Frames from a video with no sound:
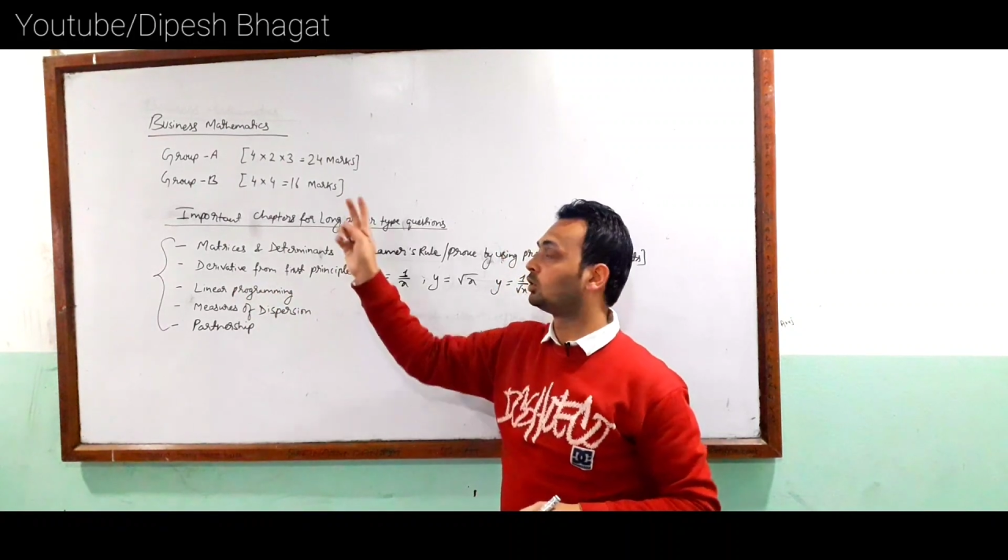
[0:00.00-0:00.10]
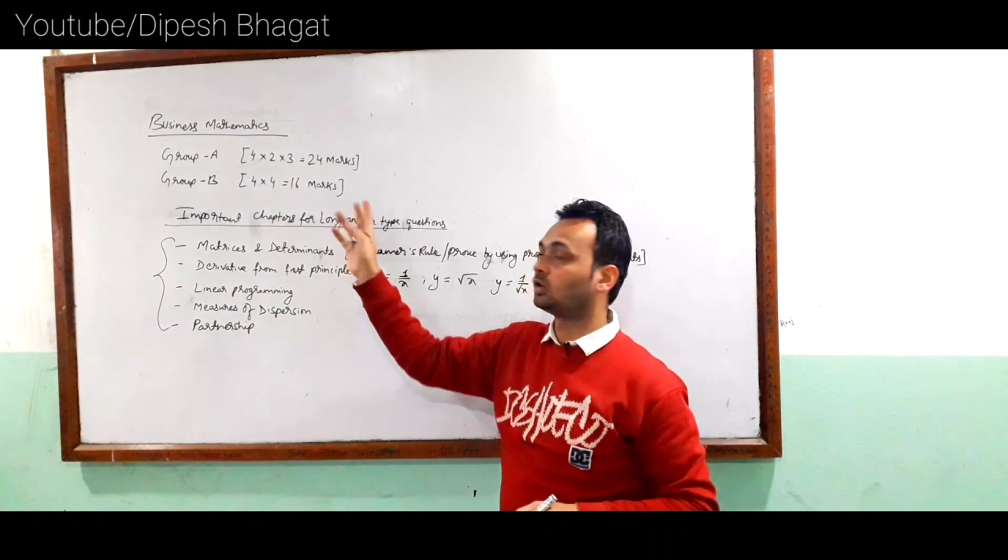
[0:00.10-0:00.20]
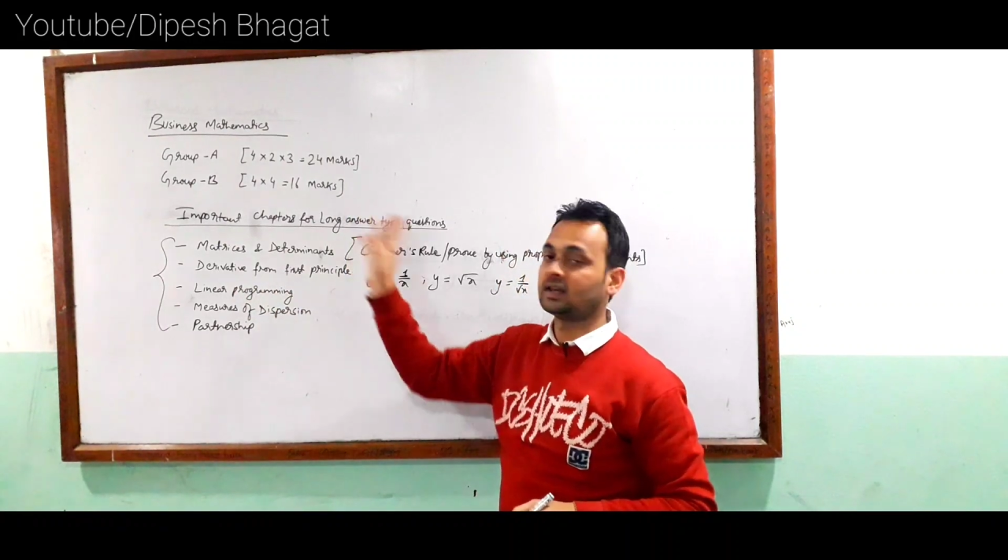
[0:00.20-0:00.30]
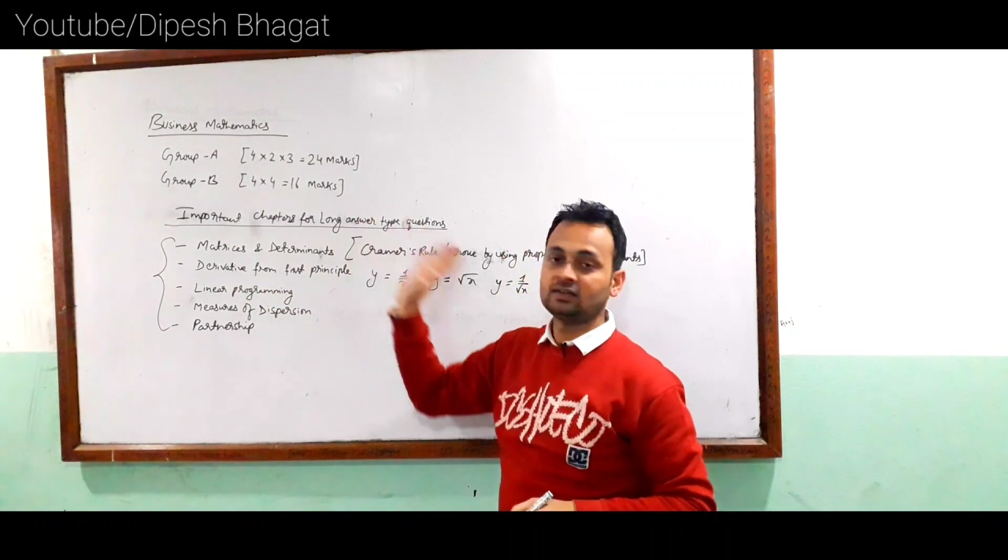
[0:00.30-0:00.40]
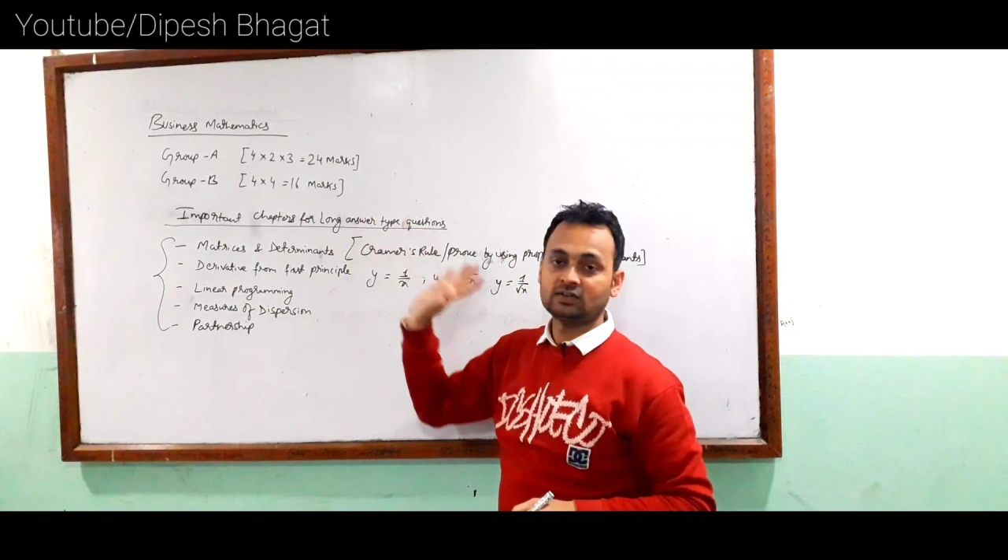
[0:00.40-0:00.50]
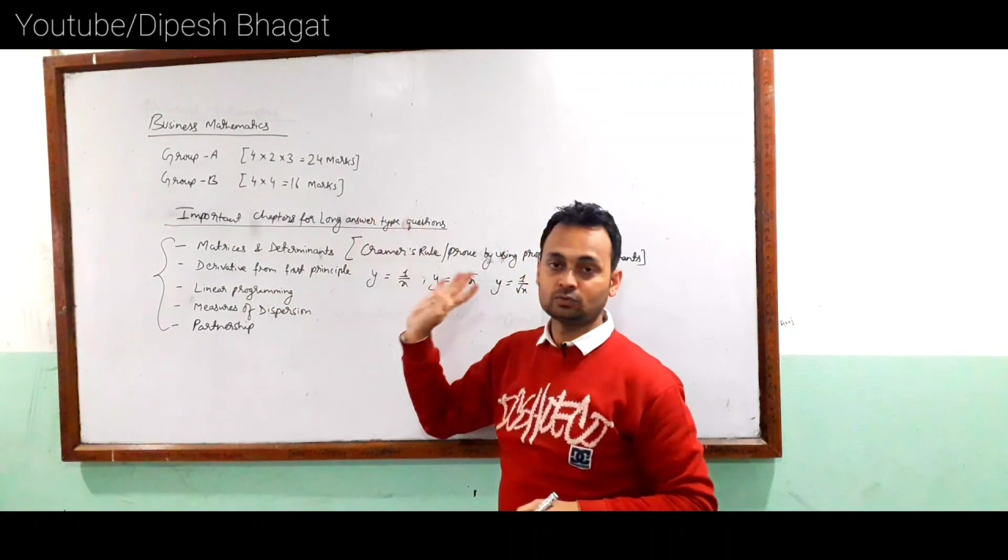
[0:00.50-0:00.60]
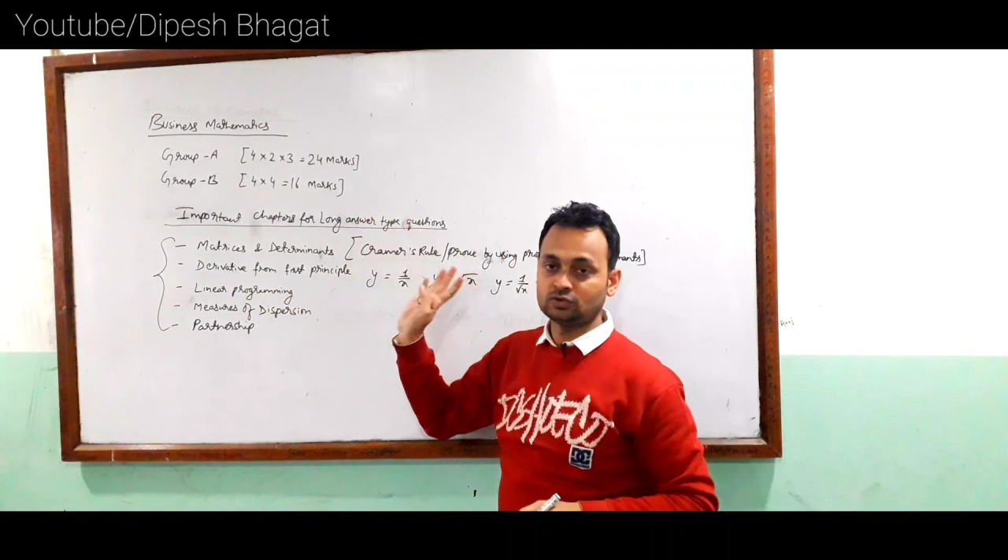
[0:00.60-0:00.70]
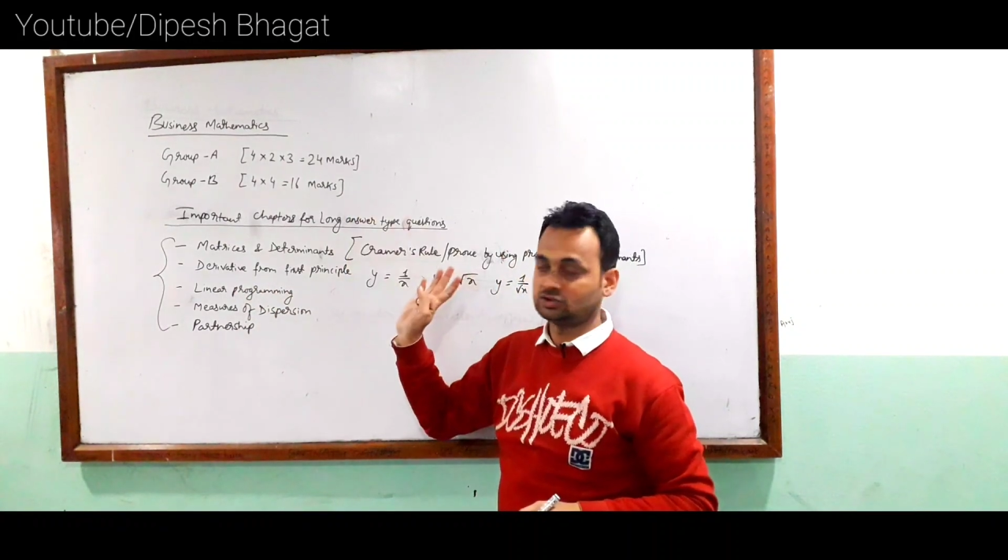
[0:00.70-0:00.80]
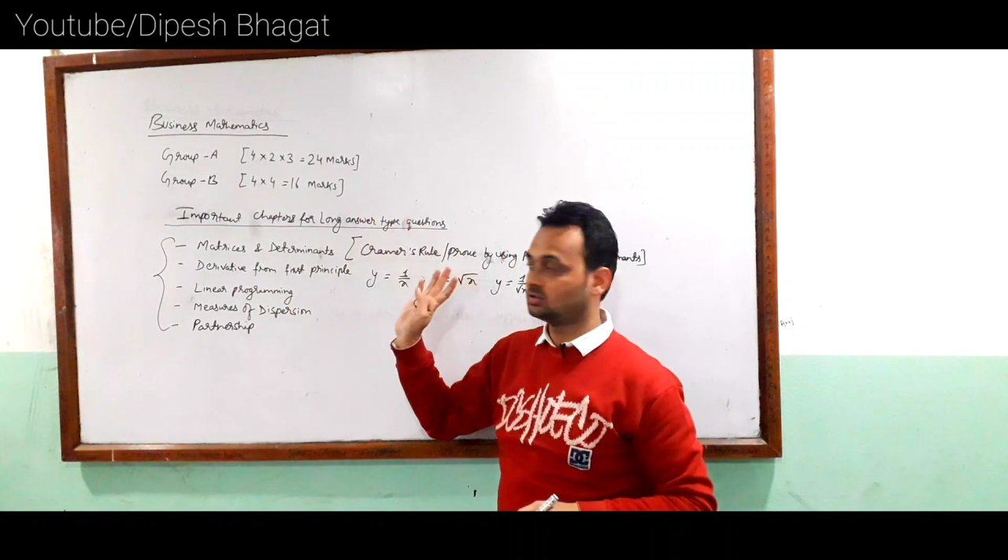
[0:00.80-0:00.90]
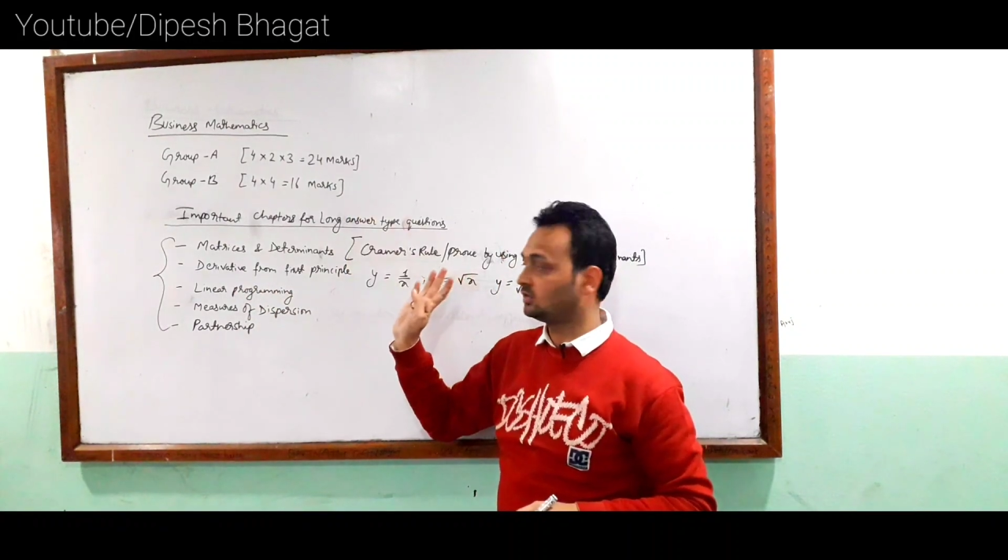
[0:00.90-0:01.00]
long answer
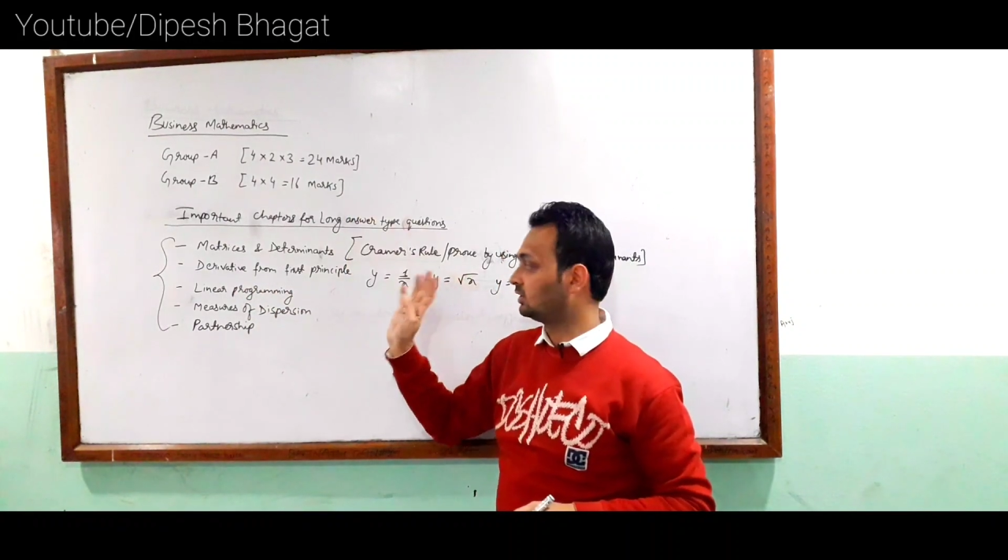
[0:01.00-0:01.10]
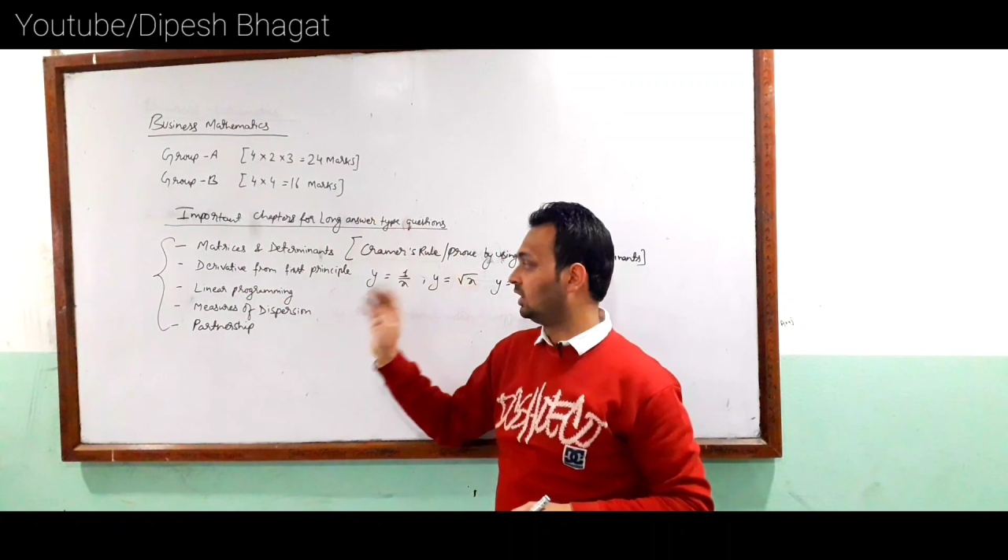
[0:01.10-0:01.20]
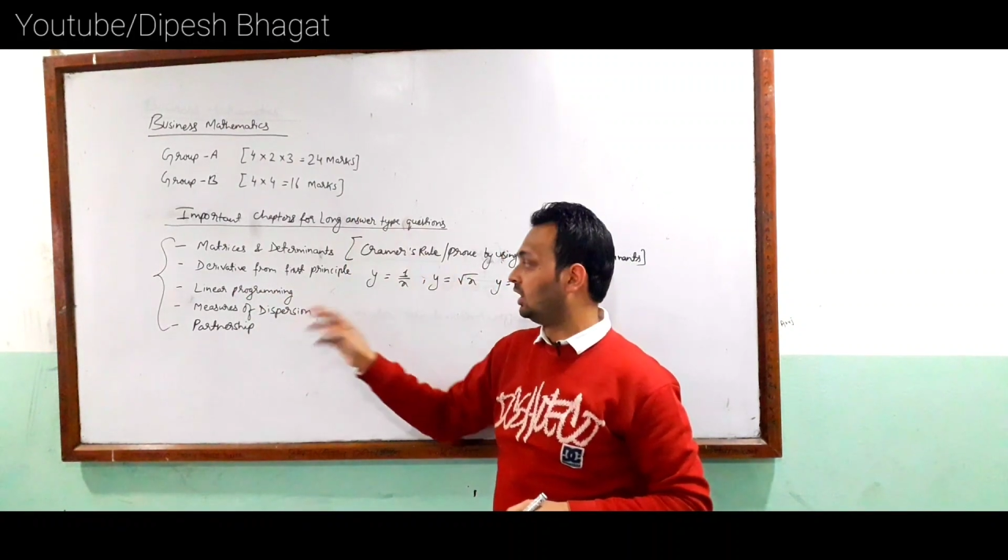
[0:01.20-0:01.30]
questions.